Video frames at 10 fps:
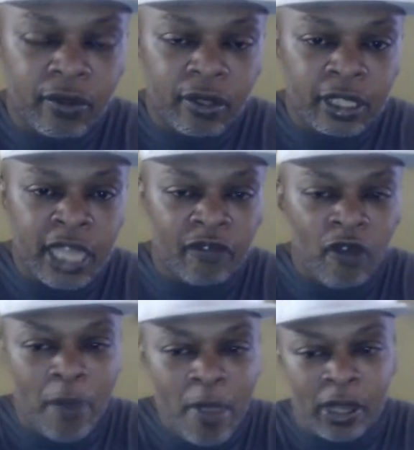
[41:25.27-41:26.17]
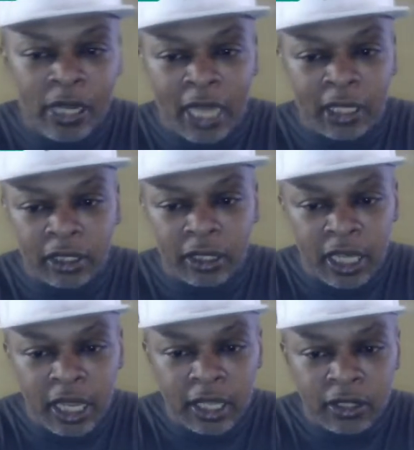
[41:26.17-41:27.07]
That's what people are not
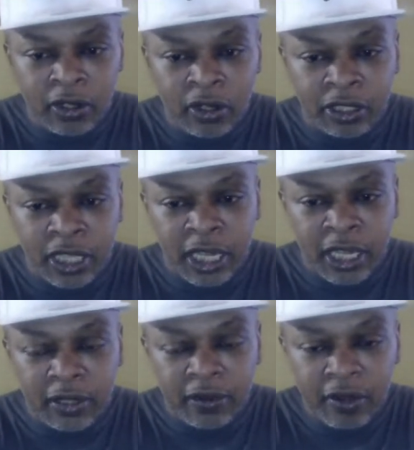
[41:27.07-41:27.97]
looking at. You know what I'm saying?